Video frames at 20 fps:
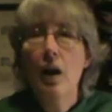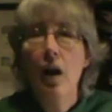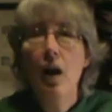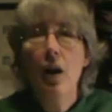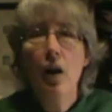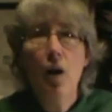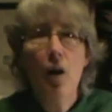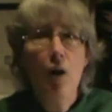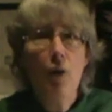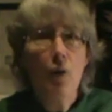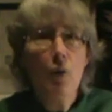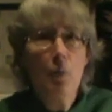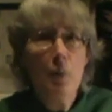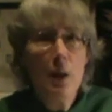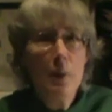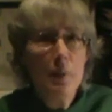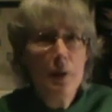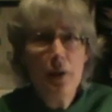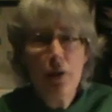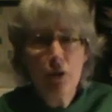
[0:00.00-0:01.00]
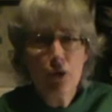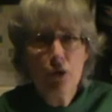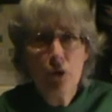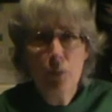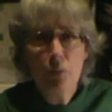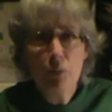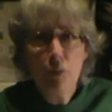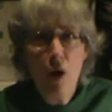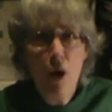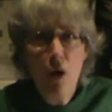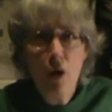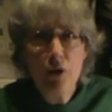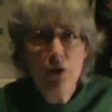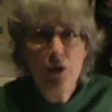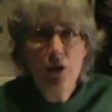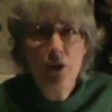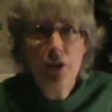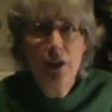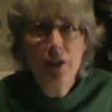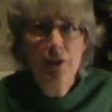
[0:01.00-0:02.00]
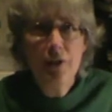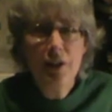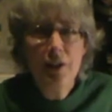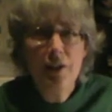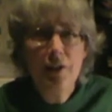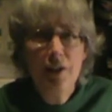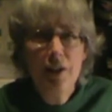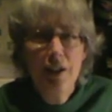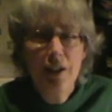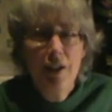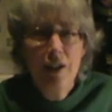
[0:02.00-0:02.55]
Or maybe there's some parts in it that